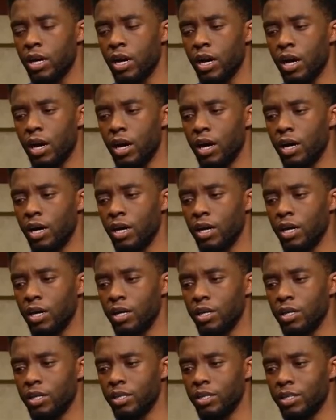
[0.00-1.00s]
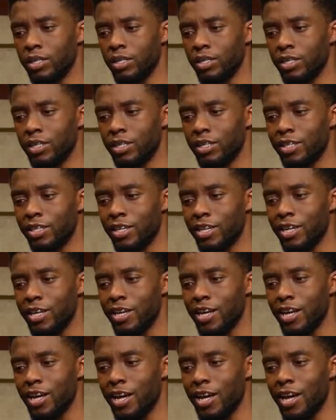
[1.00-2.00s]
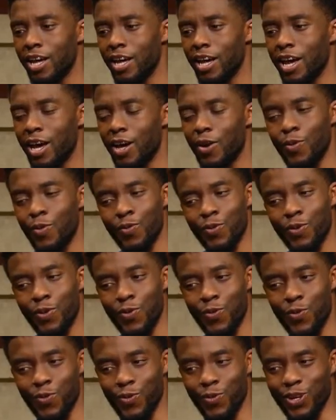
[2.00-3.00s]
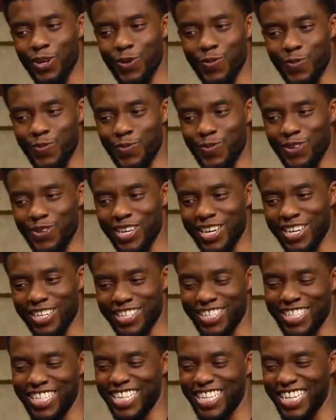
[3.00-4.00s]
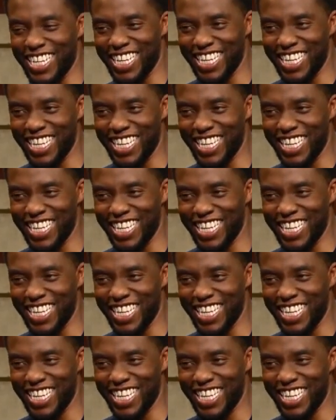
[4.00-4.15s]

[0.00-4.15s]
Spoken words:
I don't know who that would be actually.